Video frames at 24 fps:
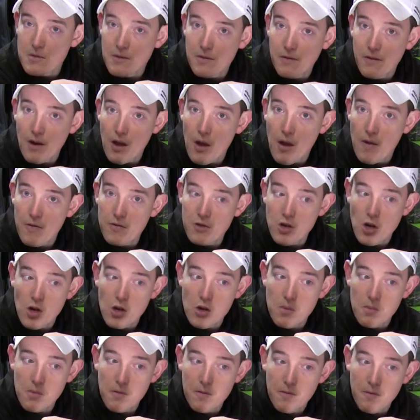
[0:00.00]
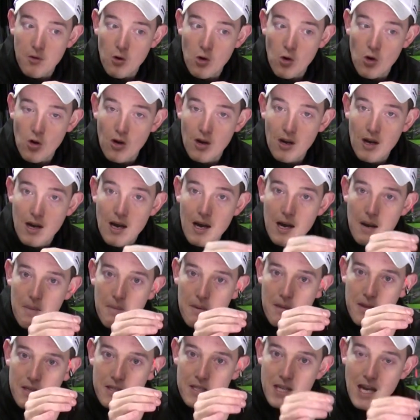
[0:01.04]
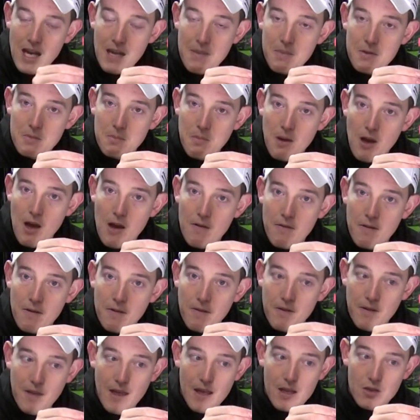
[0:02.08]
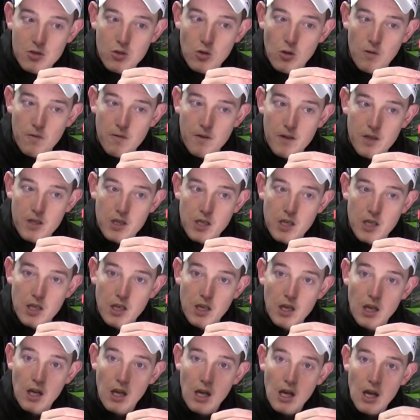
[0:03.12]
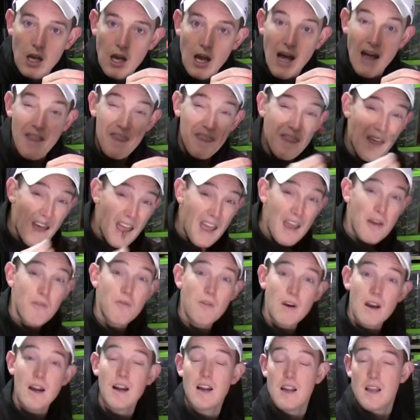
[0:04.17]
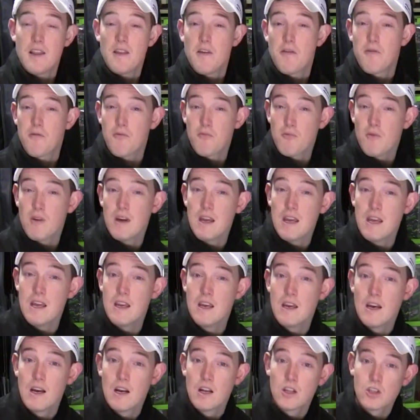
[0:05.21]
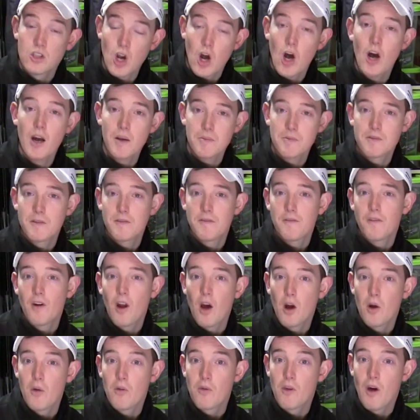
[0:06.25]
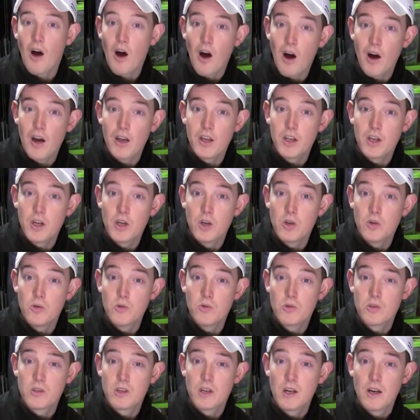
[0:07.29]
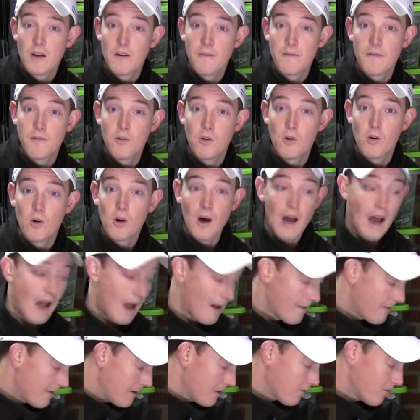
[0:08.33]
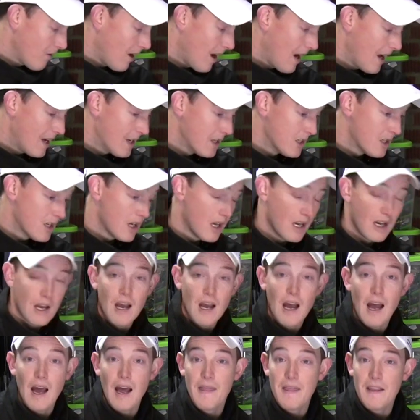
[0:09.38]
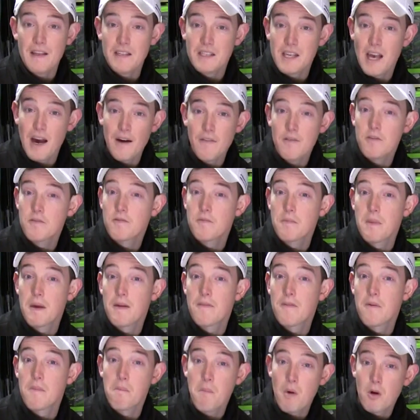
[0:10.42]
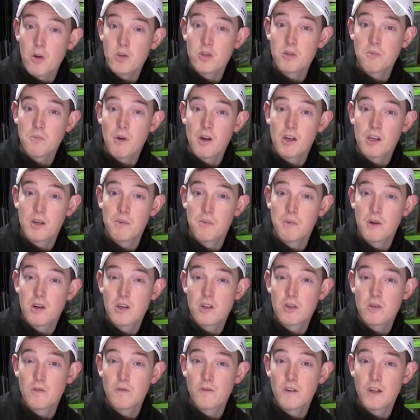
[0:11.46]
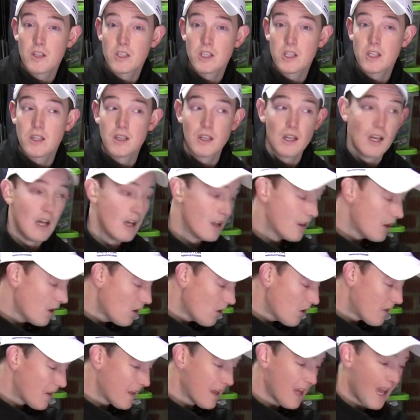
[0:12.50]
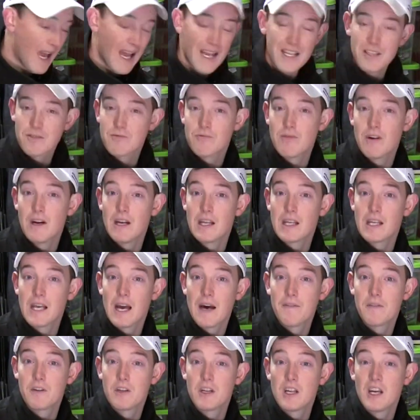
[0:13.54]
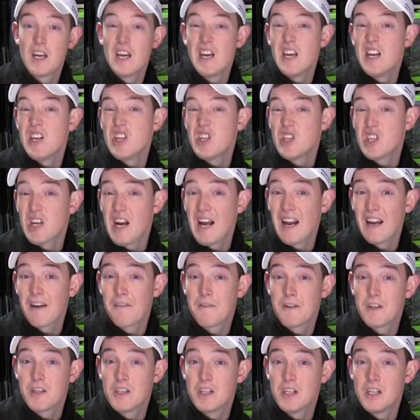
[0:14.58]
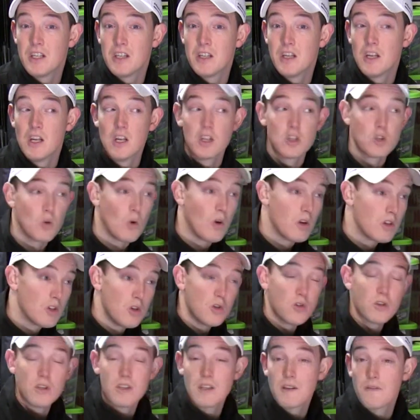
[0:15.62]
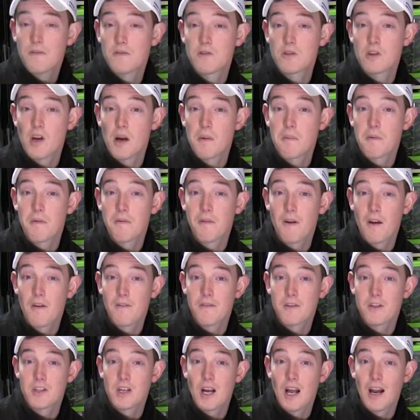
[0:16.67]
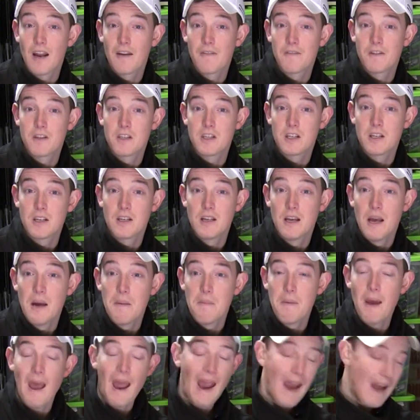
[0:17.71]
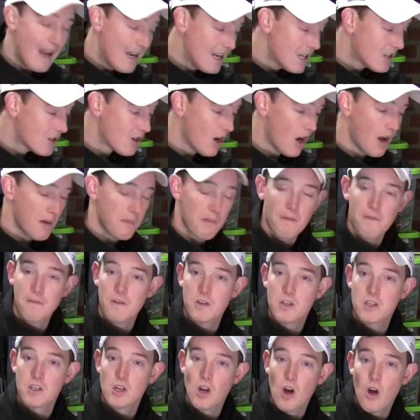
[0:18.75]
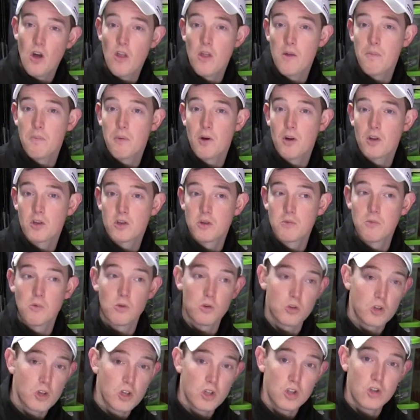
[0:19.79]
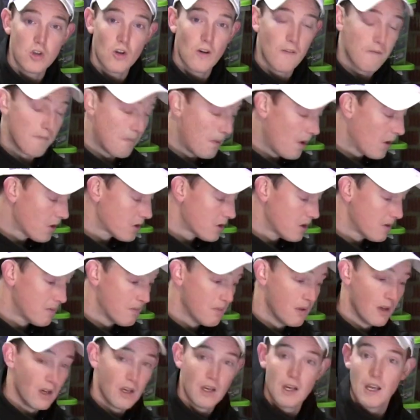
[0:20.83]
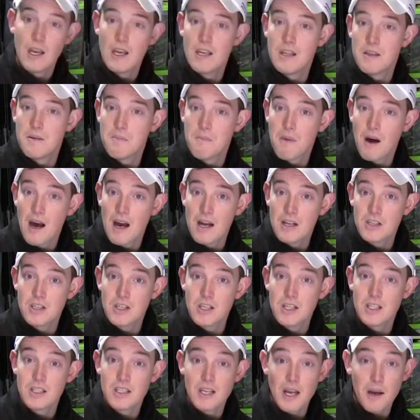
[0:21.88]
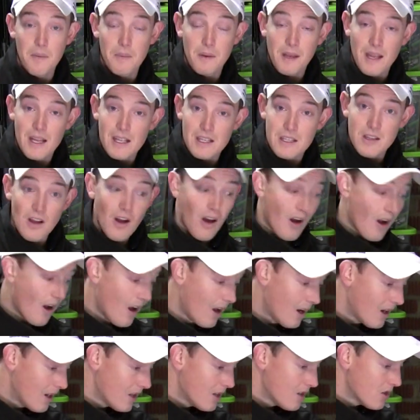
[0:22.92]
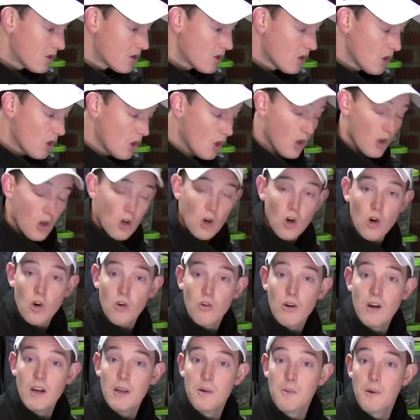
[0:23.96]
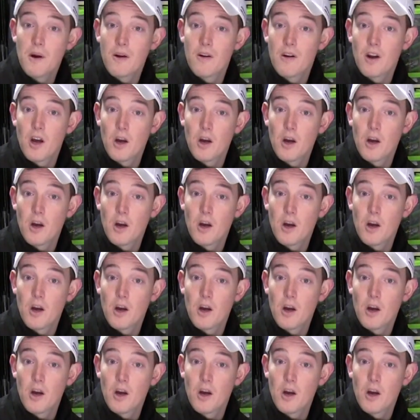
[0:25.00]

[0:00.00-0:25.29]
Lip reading: of float I've shown you before, but the shape is perfect for that sort of fishing. And they're really the 3 types of float that I use for out of this range. And that's covered for me for most of my commercial fishing. The only thing it hasn't really covered is shallow fishing. So I'd use a different type of float for shallow fishing. But any time I'm fishing on the bottom or just off bottom, in the margins, up against islands, or anywhere in